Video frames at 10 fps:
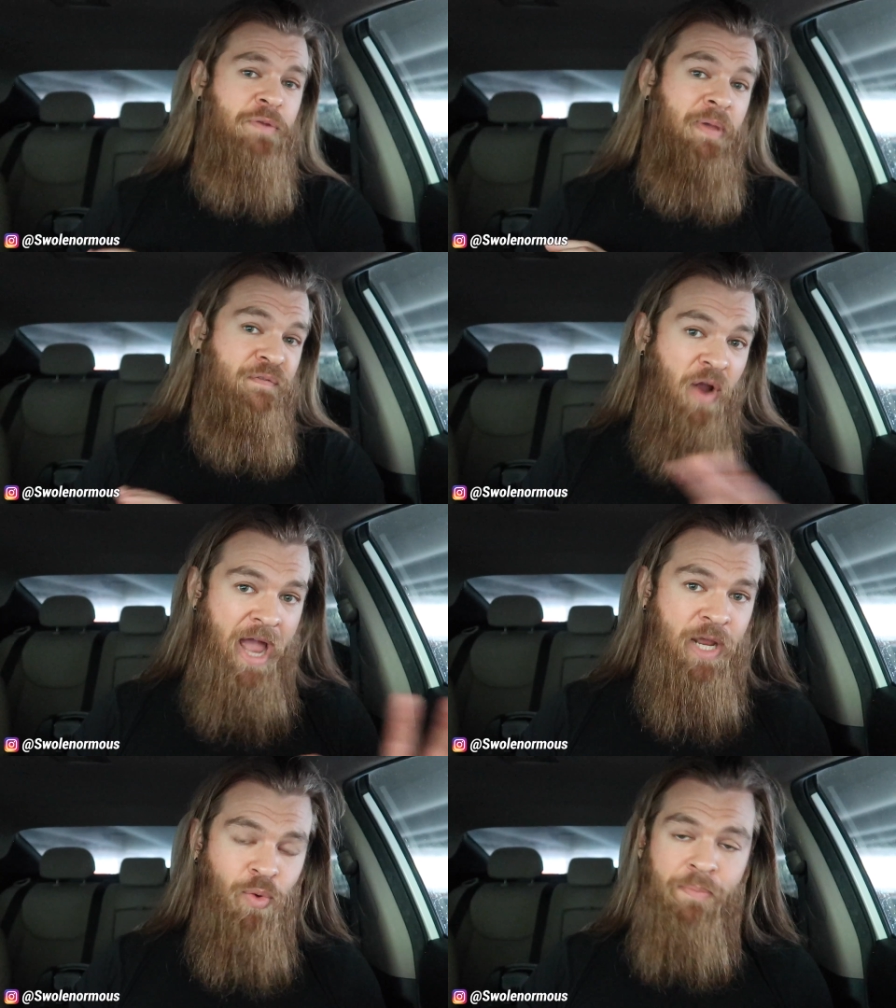shouldn't be for
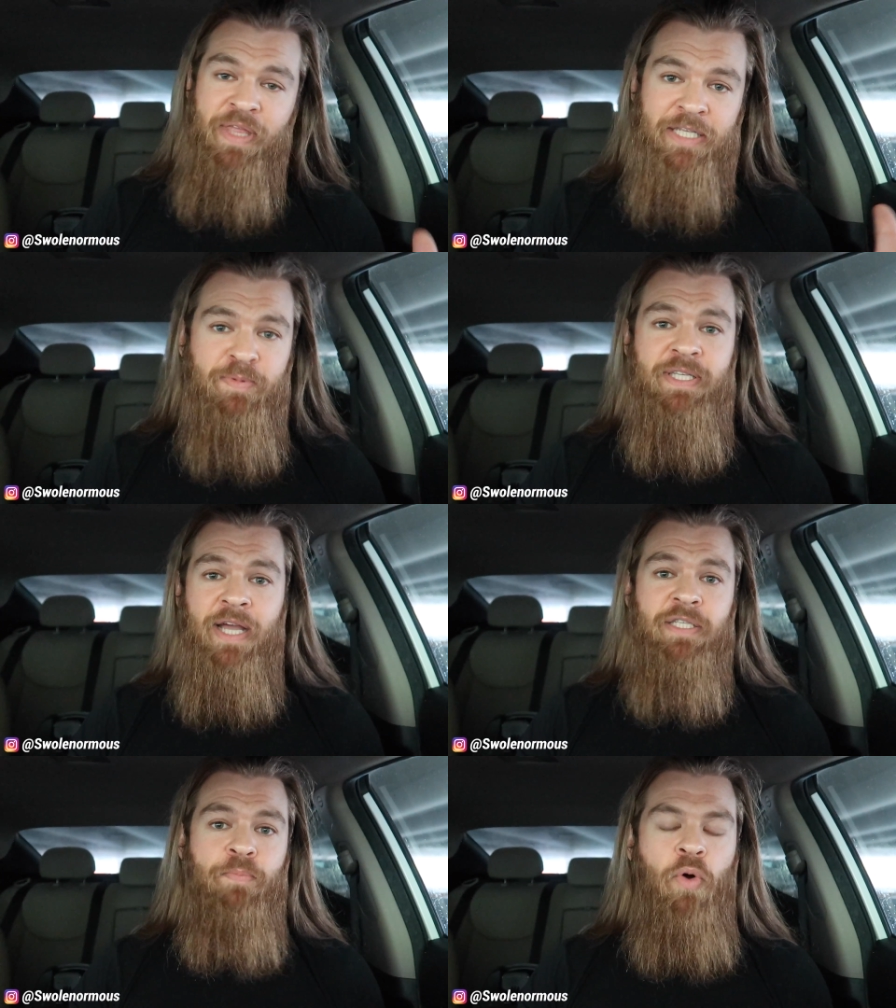anyone, but that's
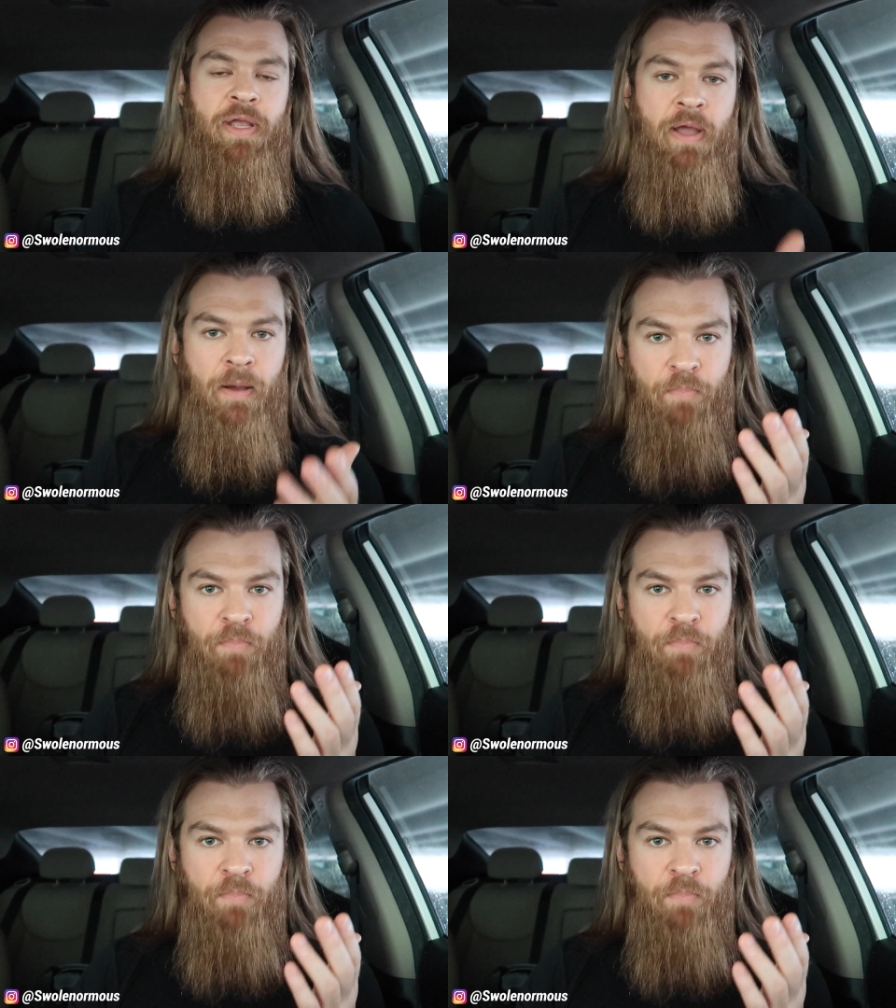besides the point.